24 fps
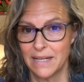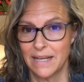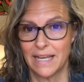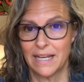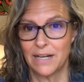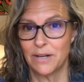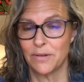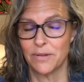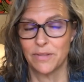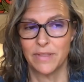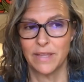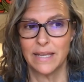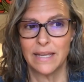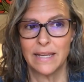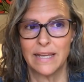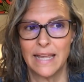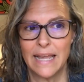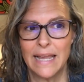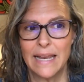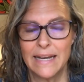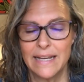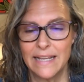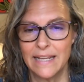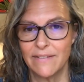I don't think
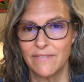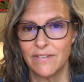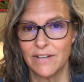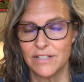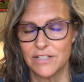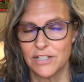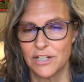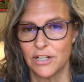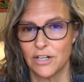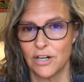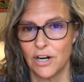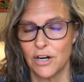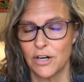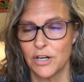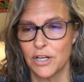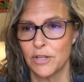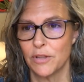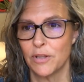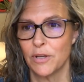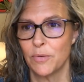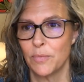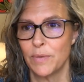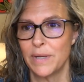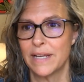any of us could
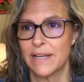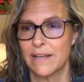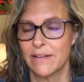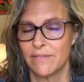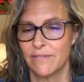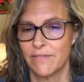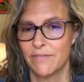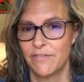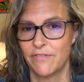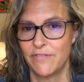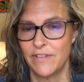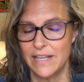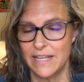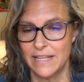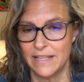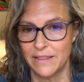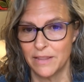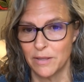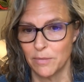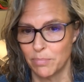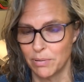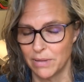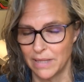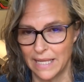argue that we can
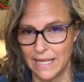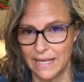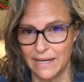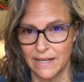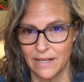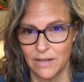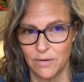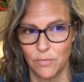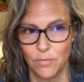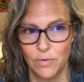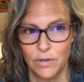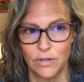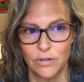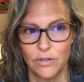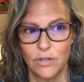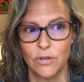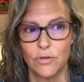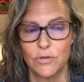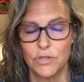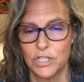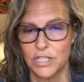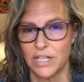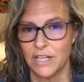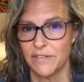feed the planet with
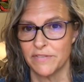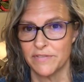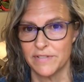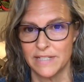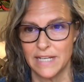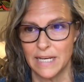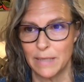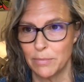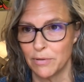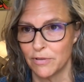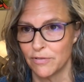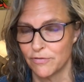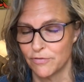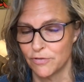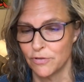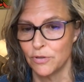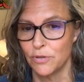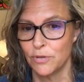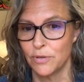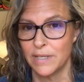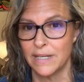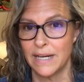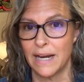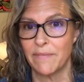no shelf stable
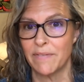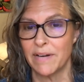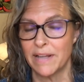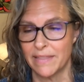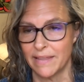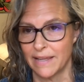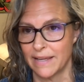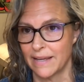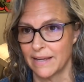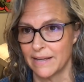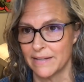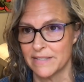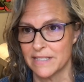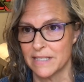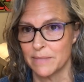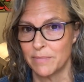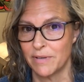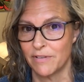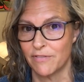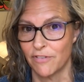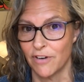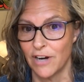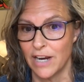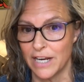food and everything has to
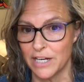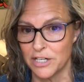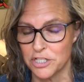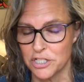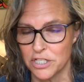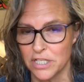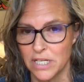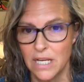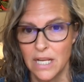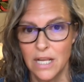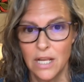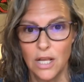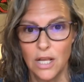be fresh.